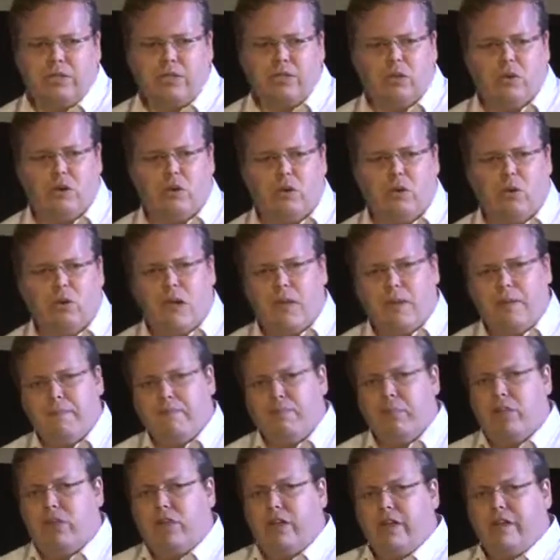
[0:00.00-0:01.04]
So
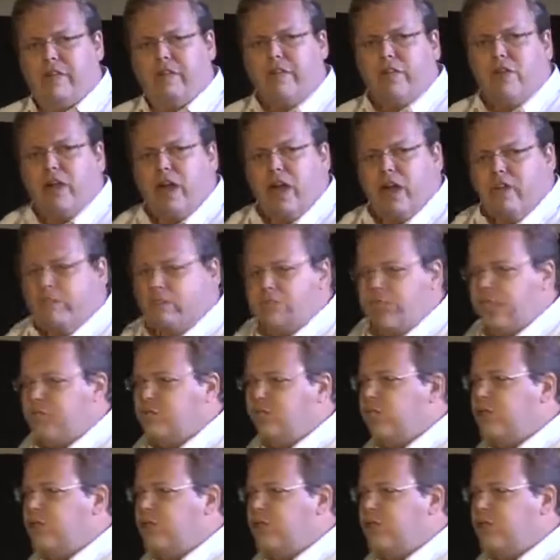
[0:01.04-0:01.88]
you know, if you have, say,